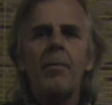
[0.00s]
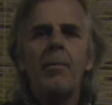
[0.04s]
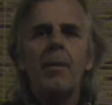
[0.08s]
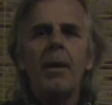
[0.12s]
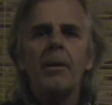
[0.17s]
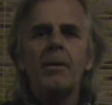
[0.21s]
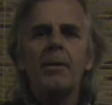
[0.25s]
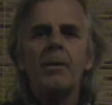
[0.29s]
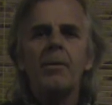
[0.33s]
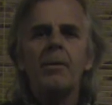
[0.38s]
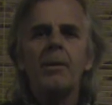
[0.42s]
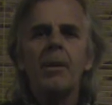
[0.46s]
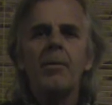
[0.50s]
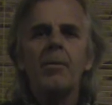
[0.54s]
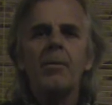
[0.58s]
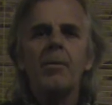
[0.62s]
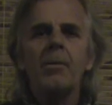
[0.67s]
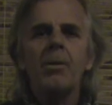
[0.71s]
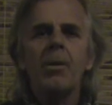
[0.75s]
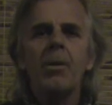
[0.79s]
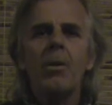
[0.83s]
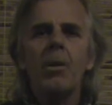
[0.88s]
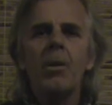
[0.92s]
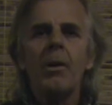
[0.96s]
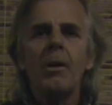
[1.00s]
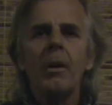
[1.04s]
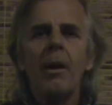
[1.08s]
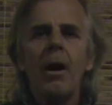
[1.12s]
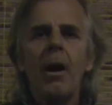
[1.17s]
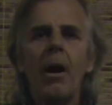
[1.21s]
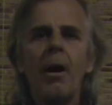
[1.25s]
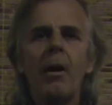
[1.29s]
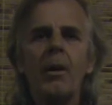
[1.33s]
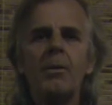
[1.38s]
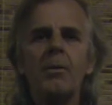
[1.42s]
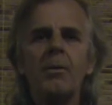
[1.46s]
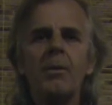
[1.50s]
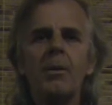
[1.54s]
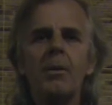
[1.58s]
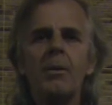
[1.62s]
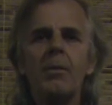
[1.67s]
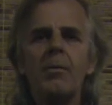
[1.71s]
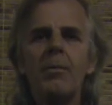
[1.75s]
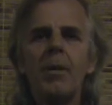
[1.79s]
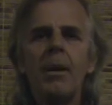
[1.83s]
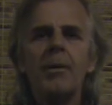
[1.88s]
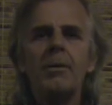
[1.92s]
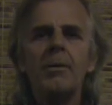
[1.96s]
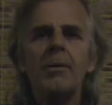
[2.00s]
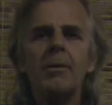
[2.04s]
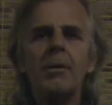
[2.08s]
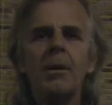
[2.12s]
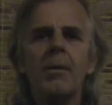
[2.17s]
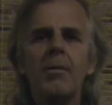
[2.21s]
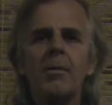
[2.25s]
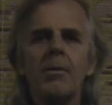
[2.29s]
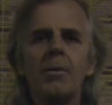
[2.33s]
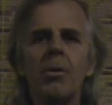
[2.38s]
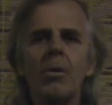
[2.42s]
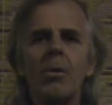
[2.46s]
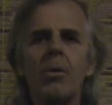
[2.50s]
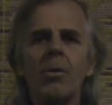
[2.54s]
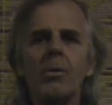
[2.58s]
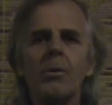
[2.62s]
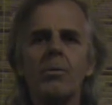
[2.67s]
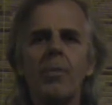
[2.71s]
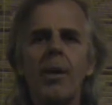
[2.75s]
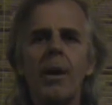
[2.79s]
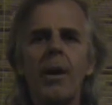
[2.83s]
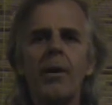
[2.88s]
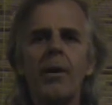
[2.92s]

messes up soil ecology, messes up soils